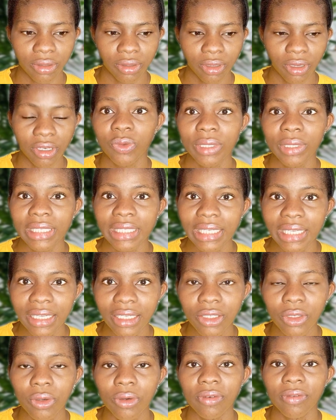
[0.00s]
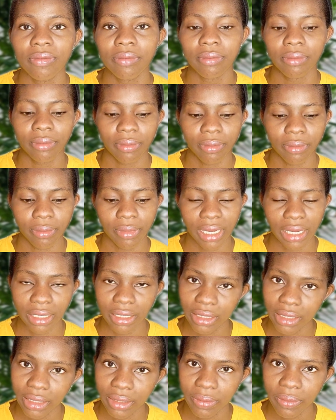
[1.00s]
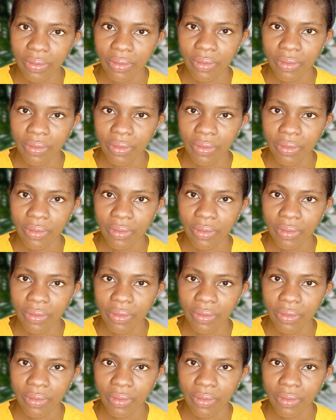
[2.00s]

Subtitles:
the 28th of March,